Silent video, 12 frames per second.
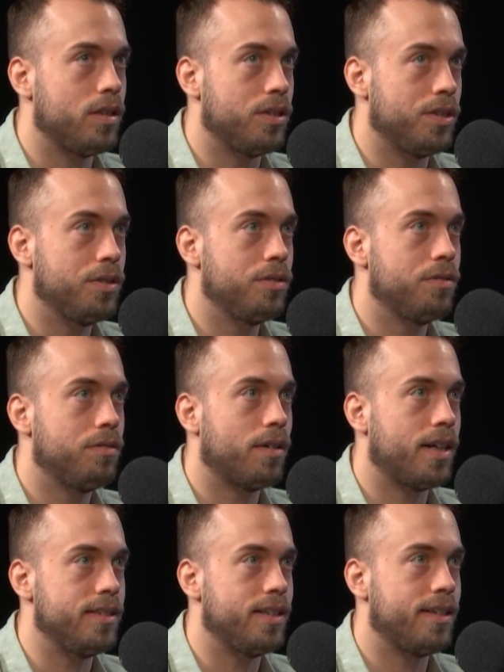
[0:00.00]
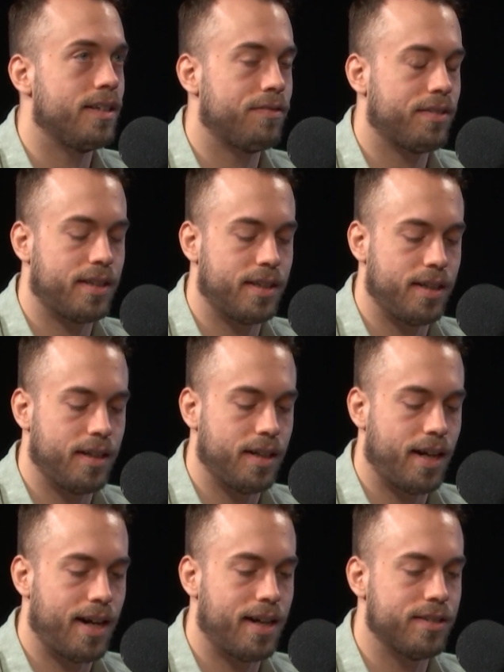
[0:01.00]
you identify
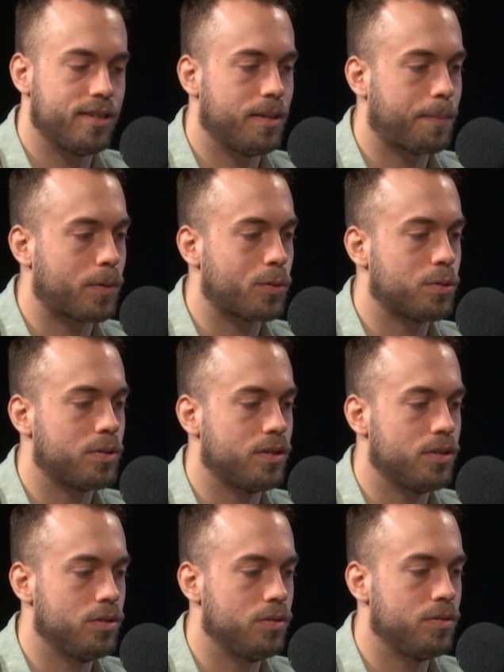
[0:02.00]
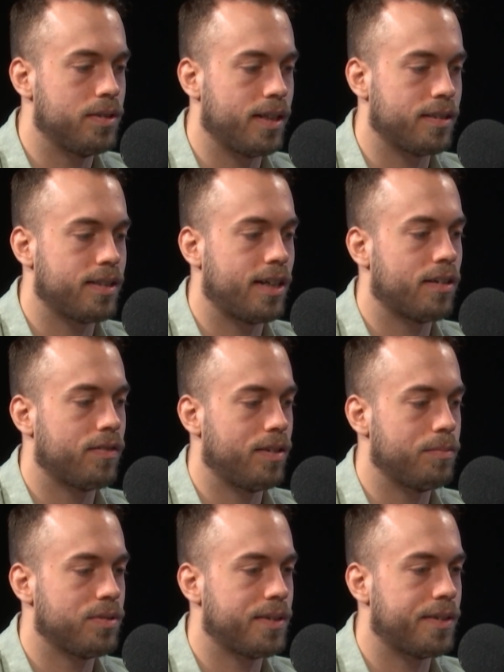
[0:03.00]
as the person who takes care of
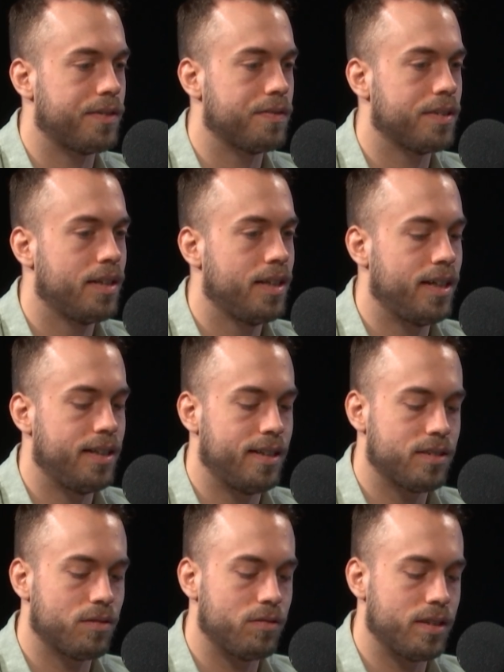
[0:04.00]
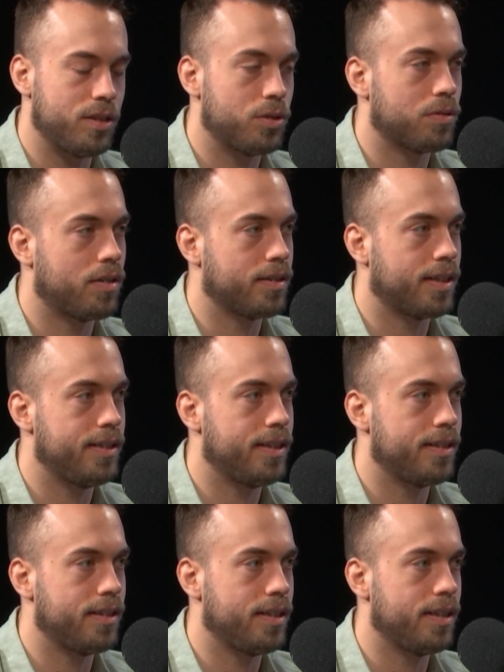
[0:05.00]
themselves, and that's a really strong
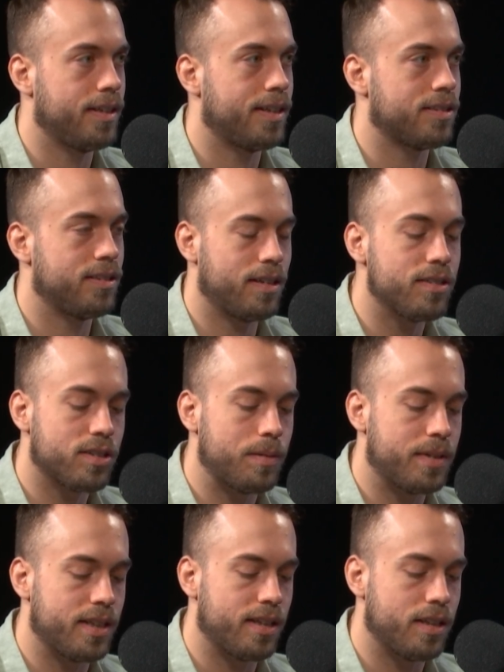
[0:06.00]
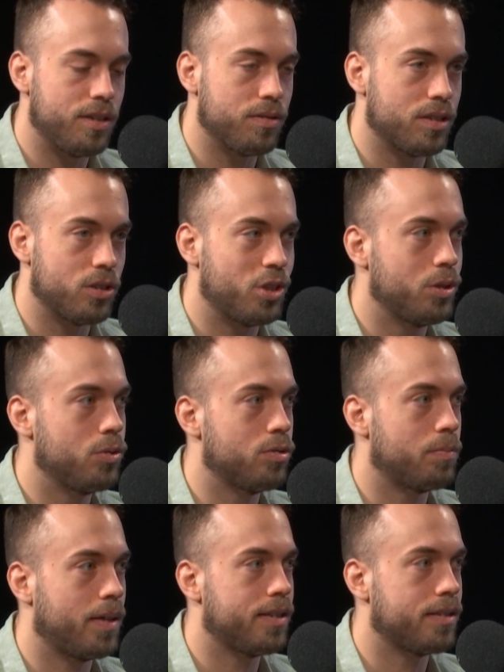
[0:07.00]
identity, and that's not something that you can
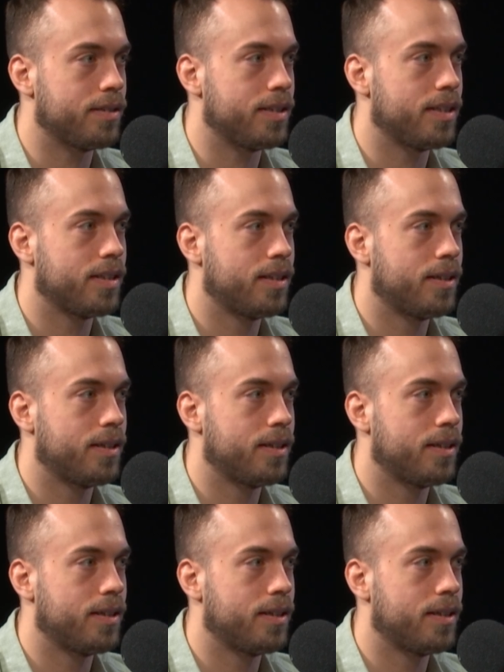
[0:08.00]
choose mentally.